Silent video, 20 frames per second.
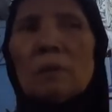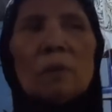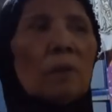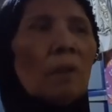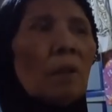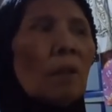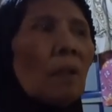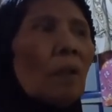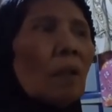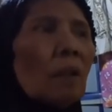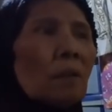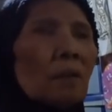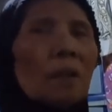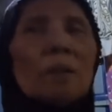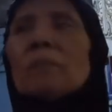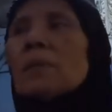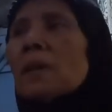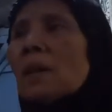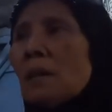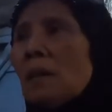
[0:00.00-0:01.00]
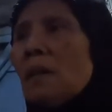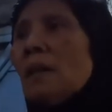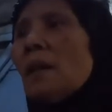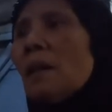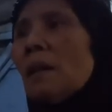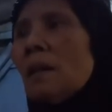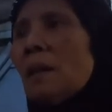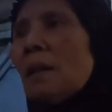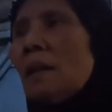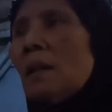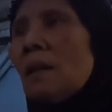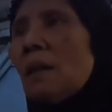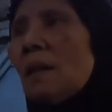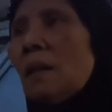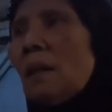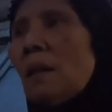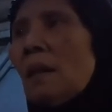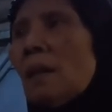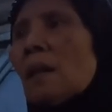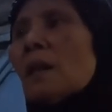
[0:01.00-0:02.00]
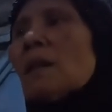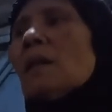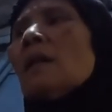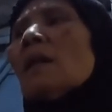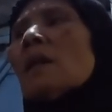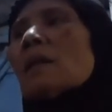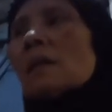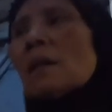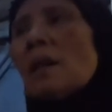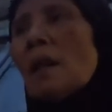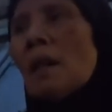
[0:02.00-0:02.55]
Ya, ya beginilah. Melihat